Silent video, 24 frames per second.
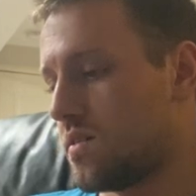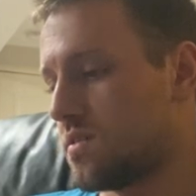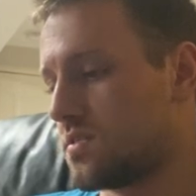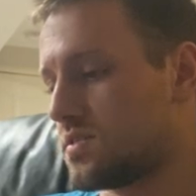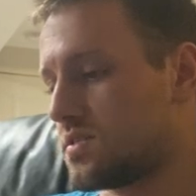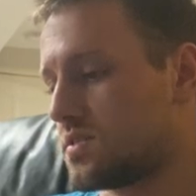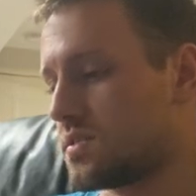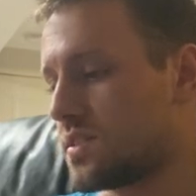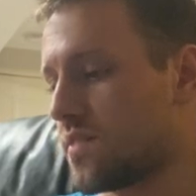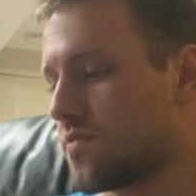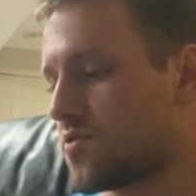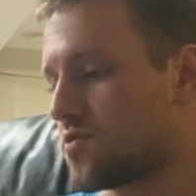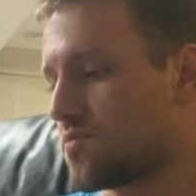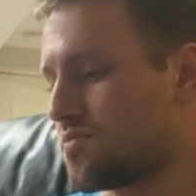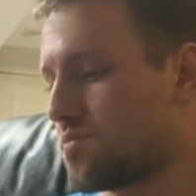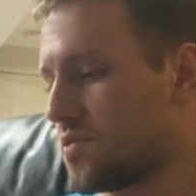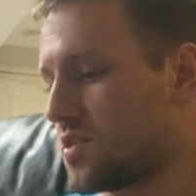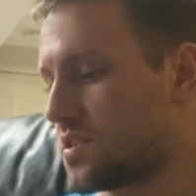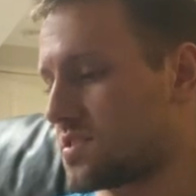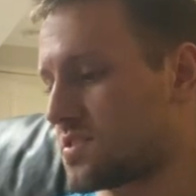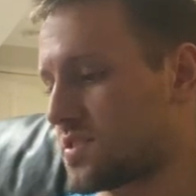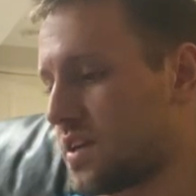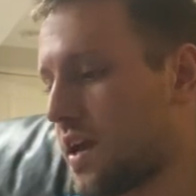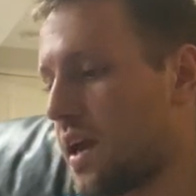7th
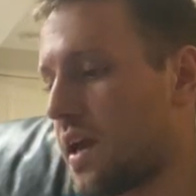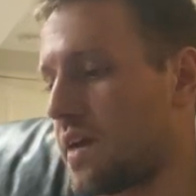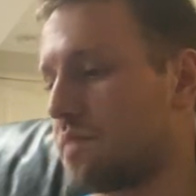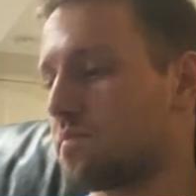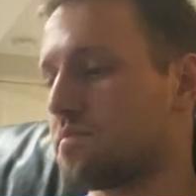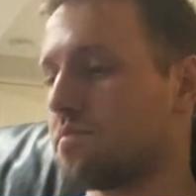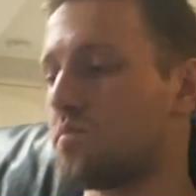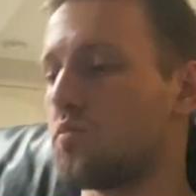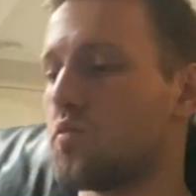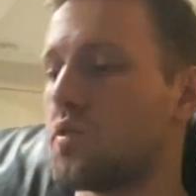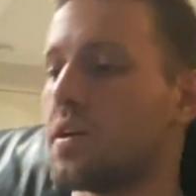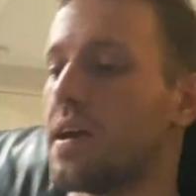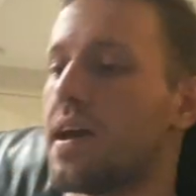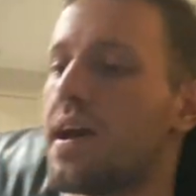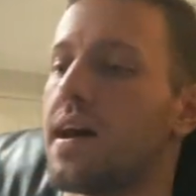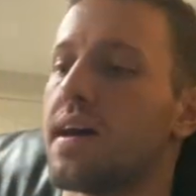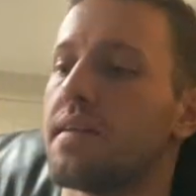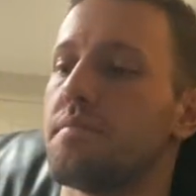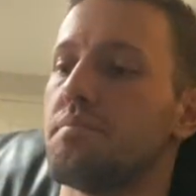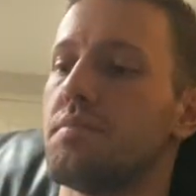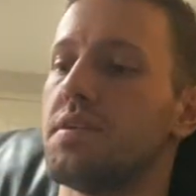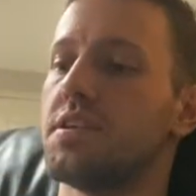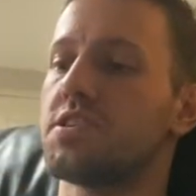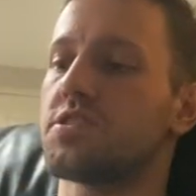place game, we
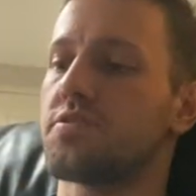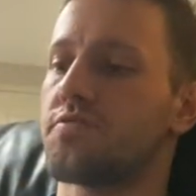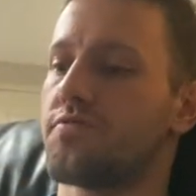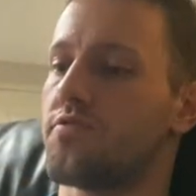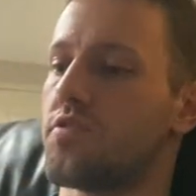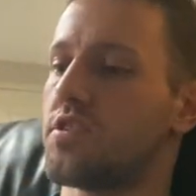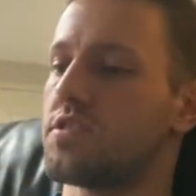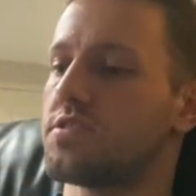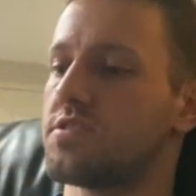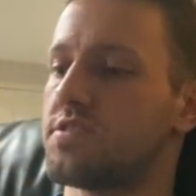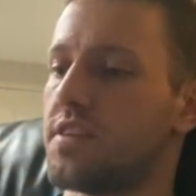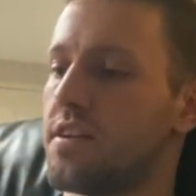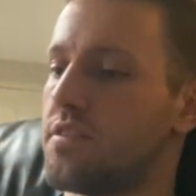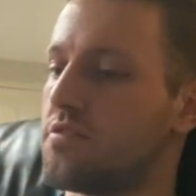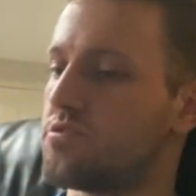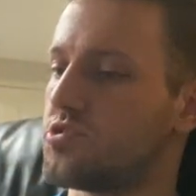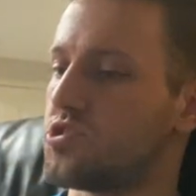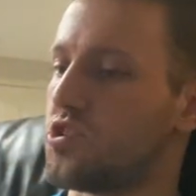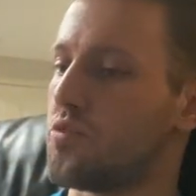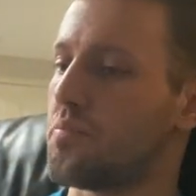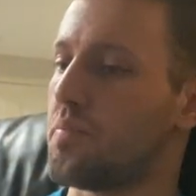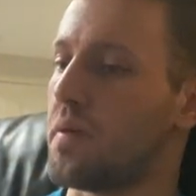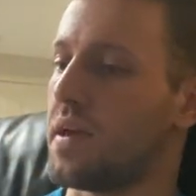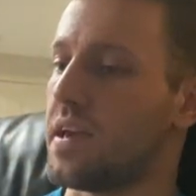had Misha Freystater,
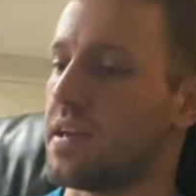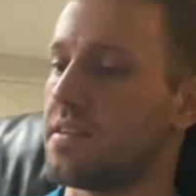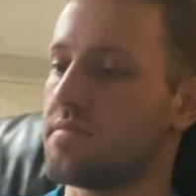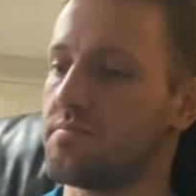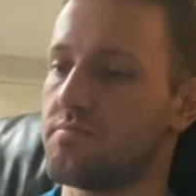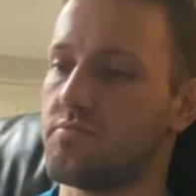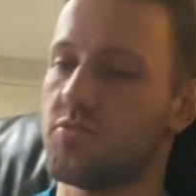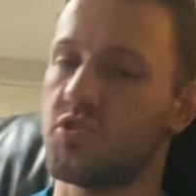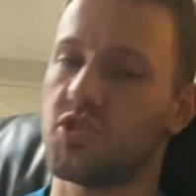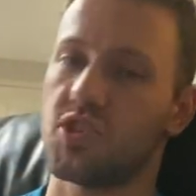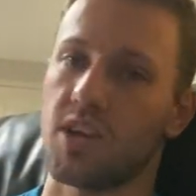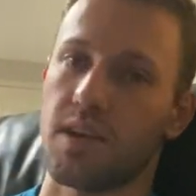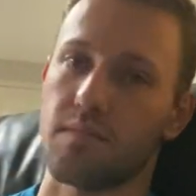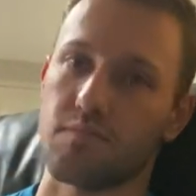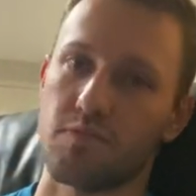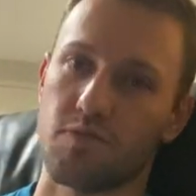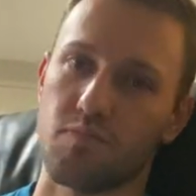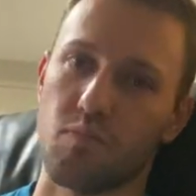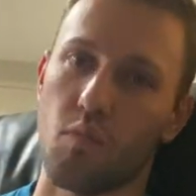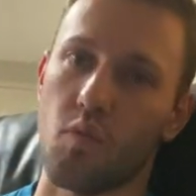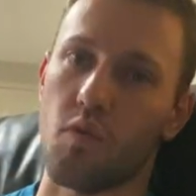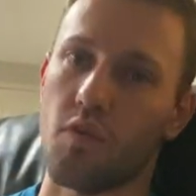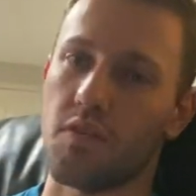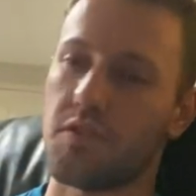Joe Pate, James
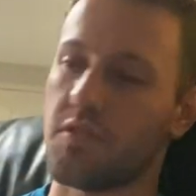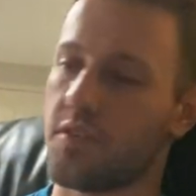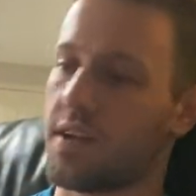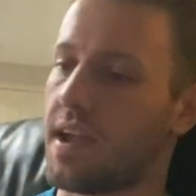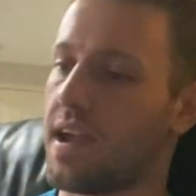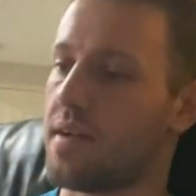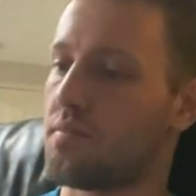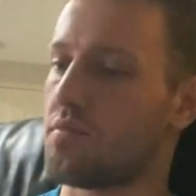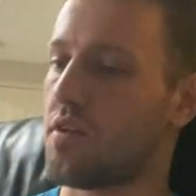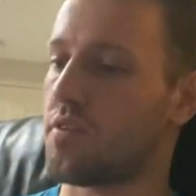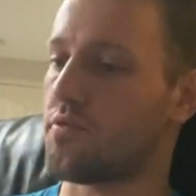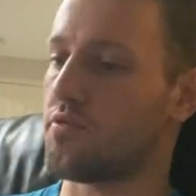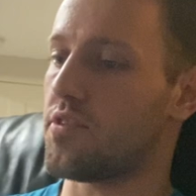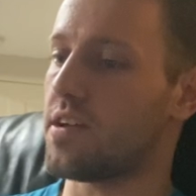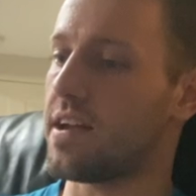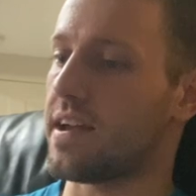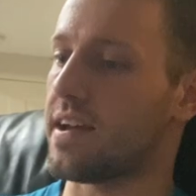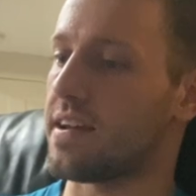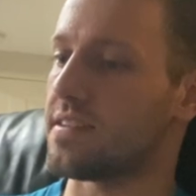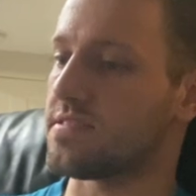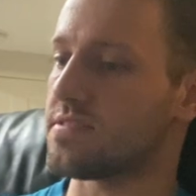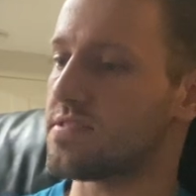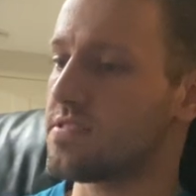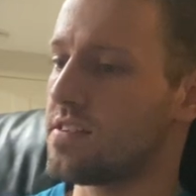Moyer, Cam
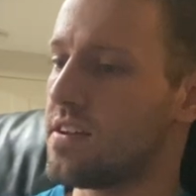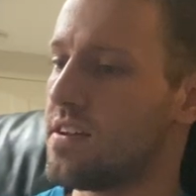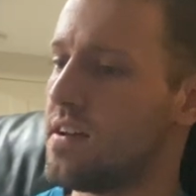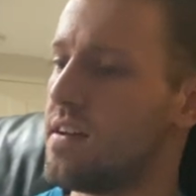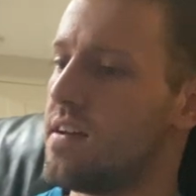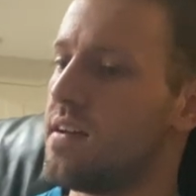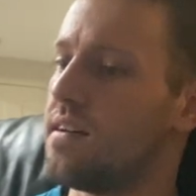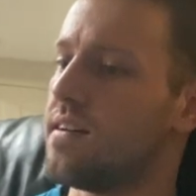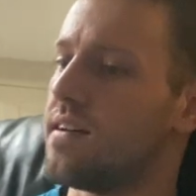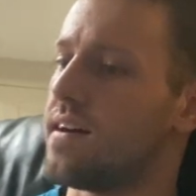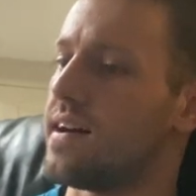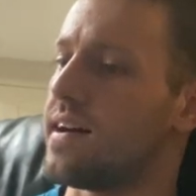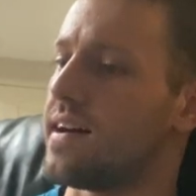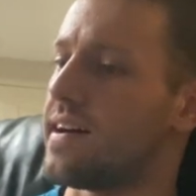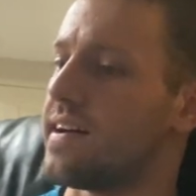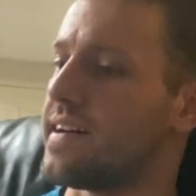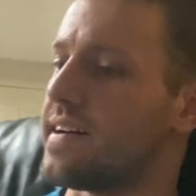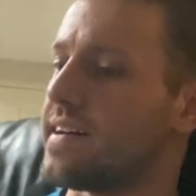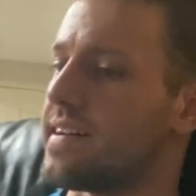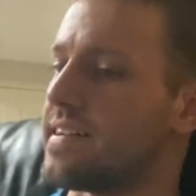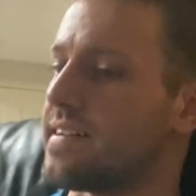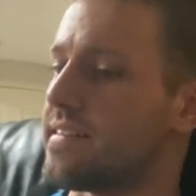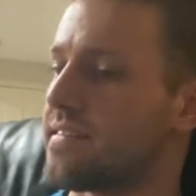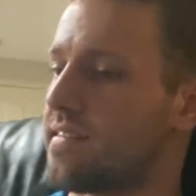Rodriguez,
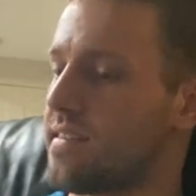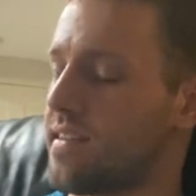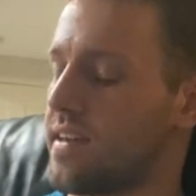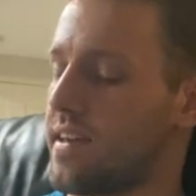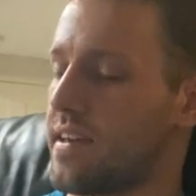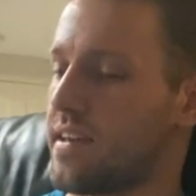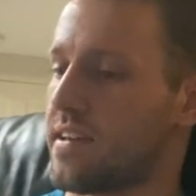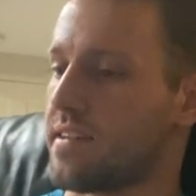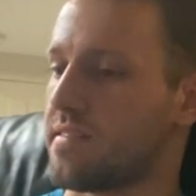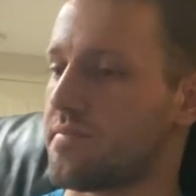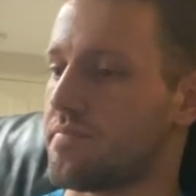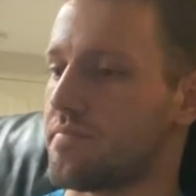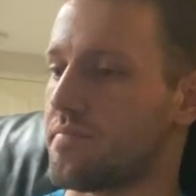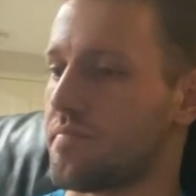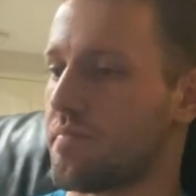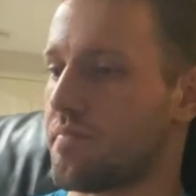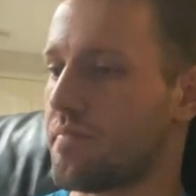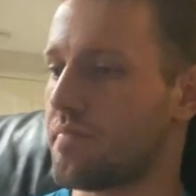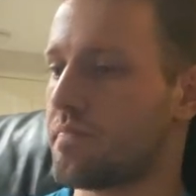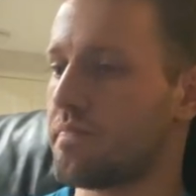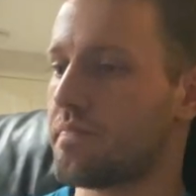and